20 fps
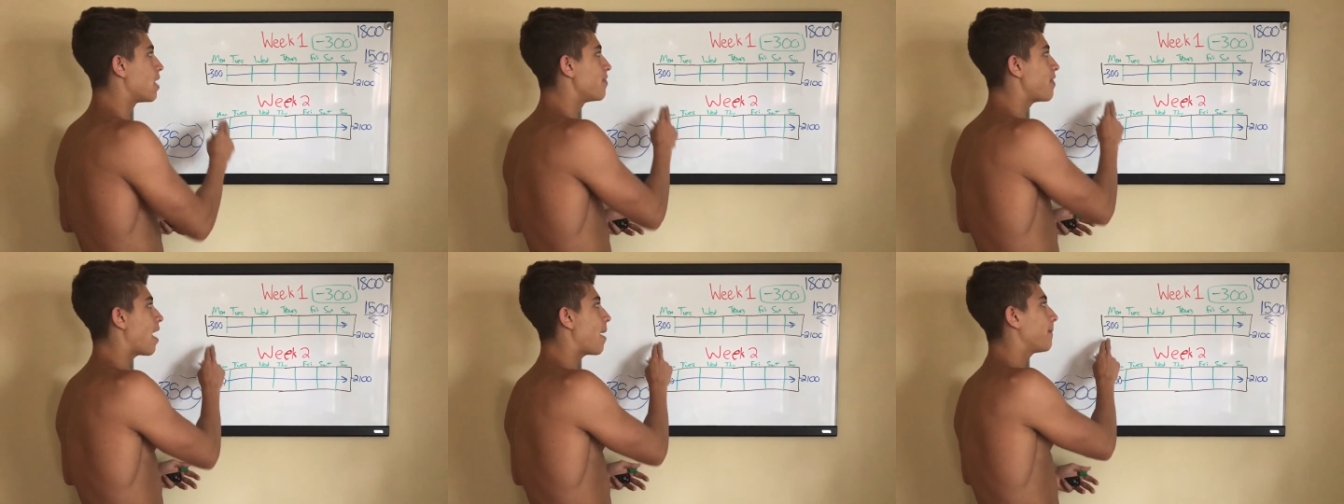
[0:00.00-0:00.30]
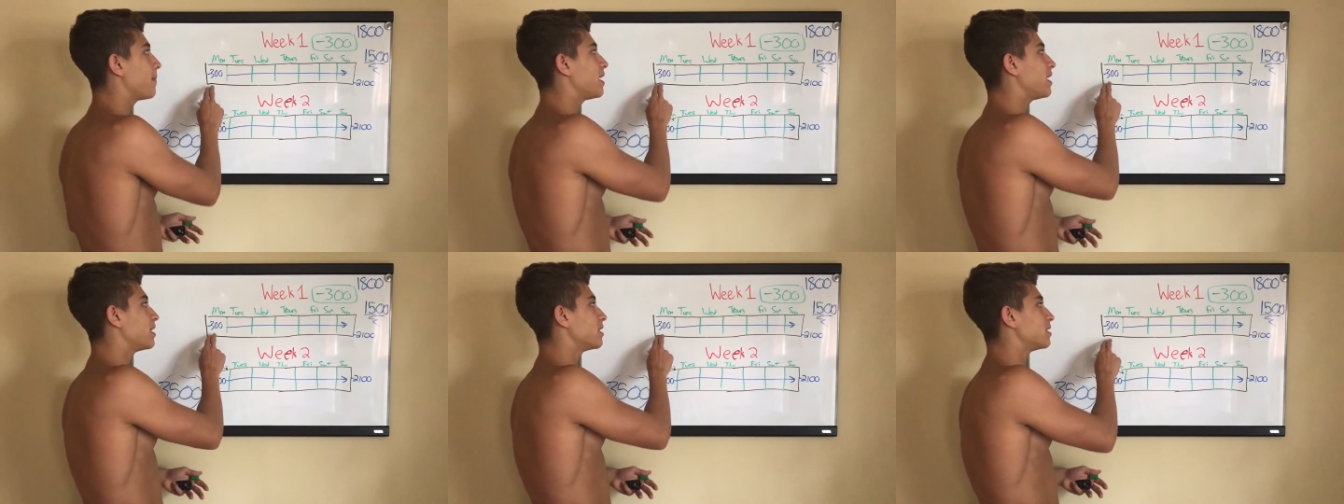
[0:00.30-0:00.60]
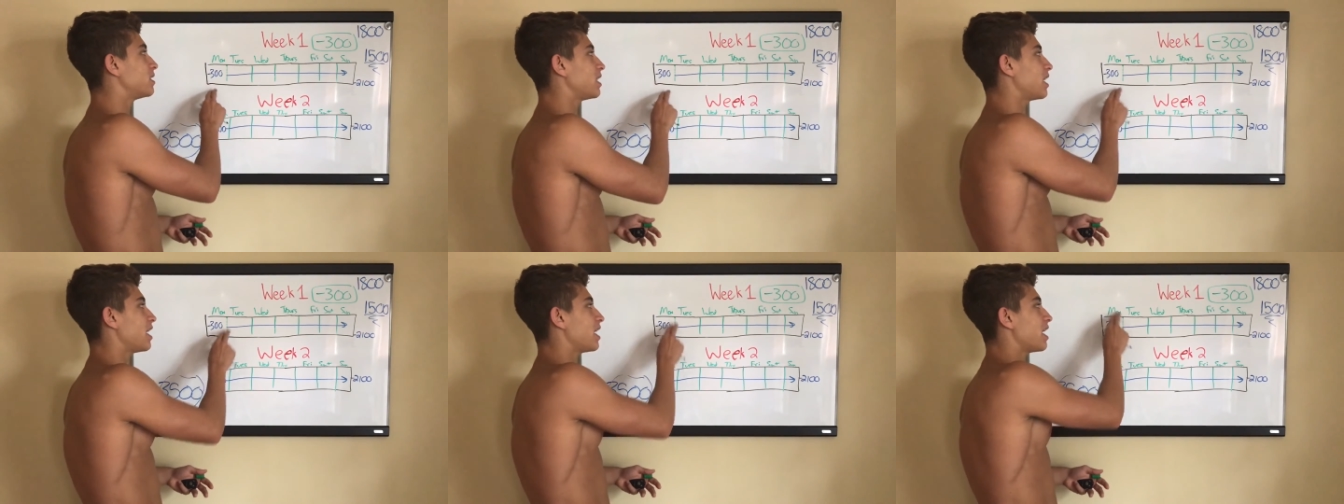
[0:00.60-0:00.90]
that
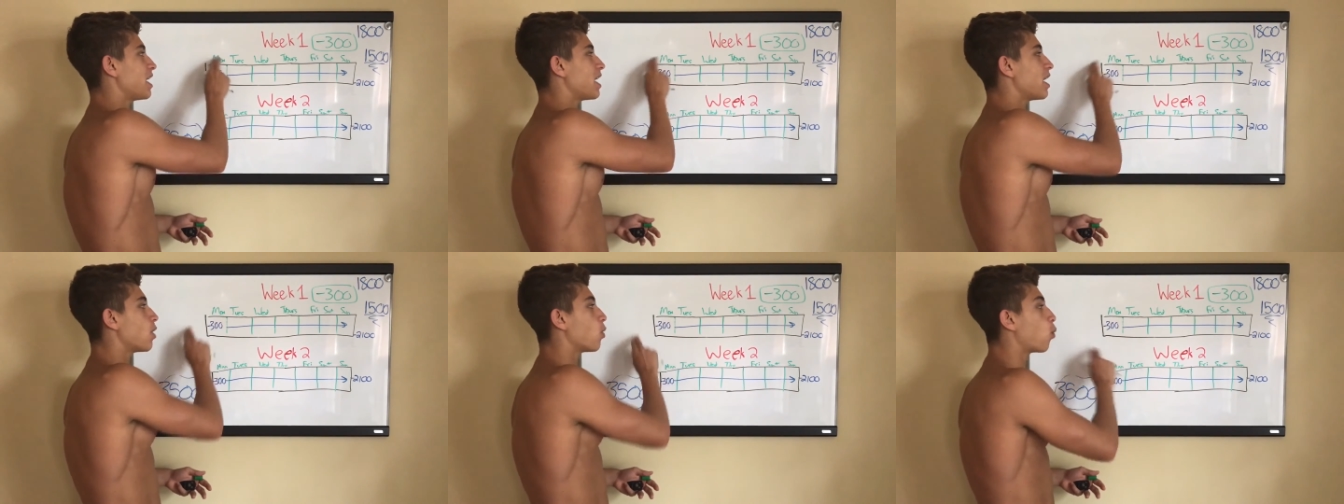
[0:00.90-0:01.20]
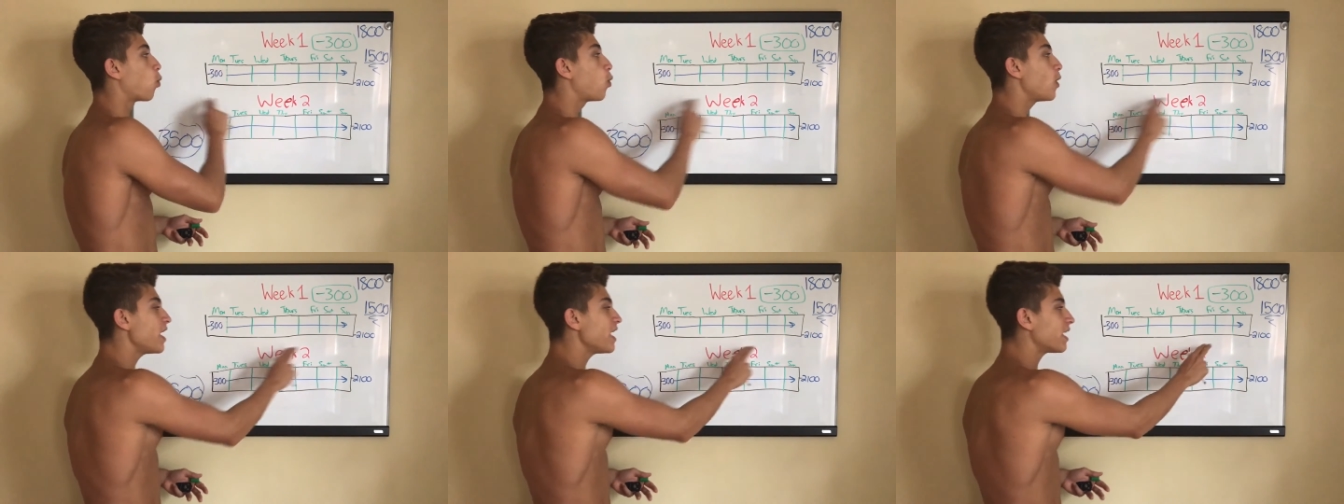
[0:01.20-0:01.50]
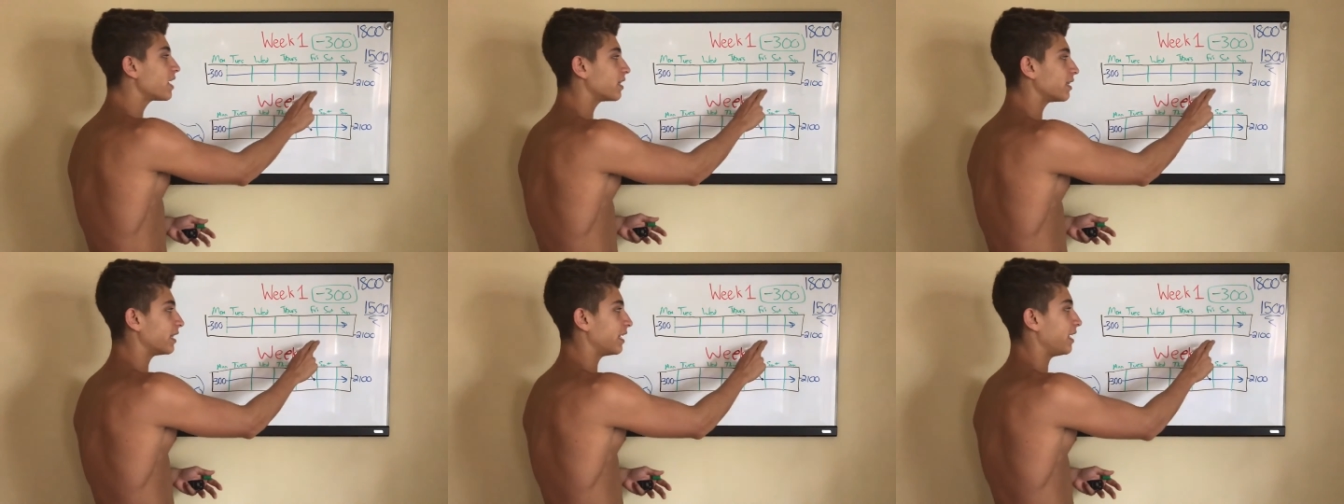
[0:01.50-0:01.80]
means
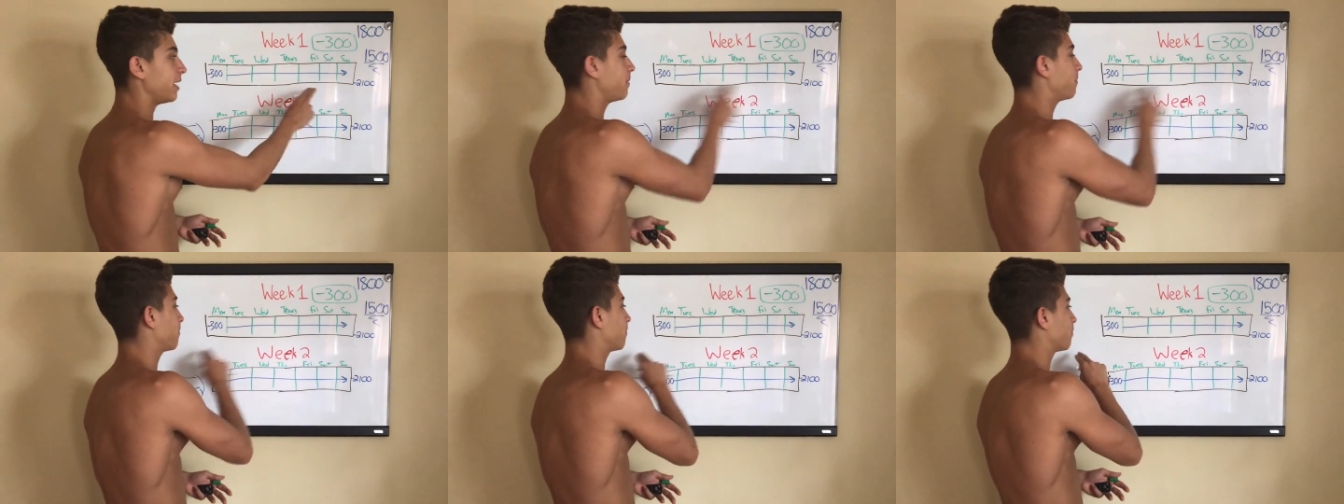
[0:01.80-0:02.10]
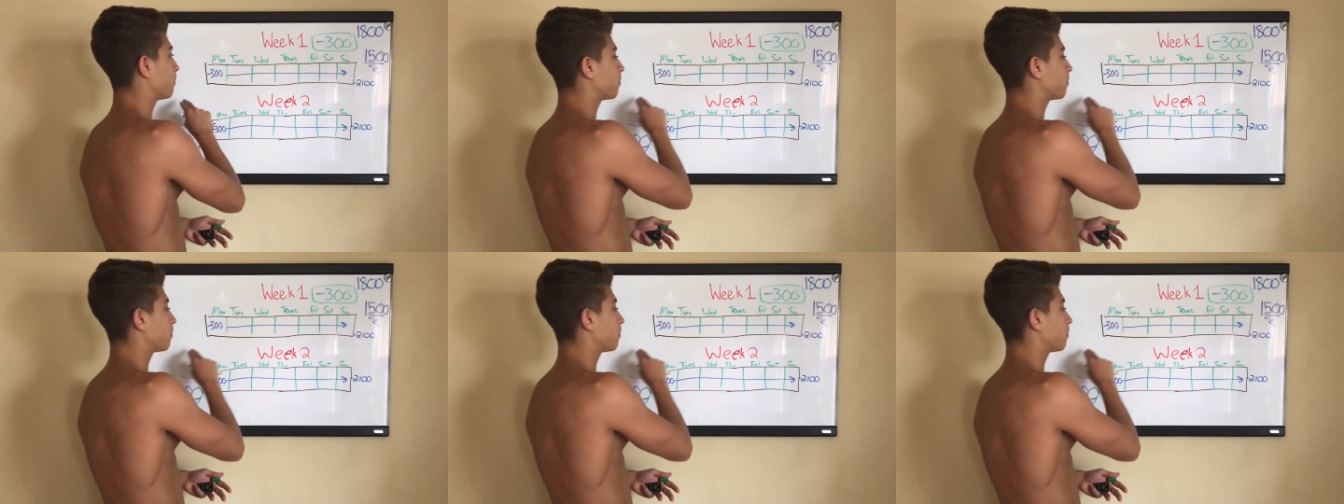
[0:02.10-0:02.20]
weekly,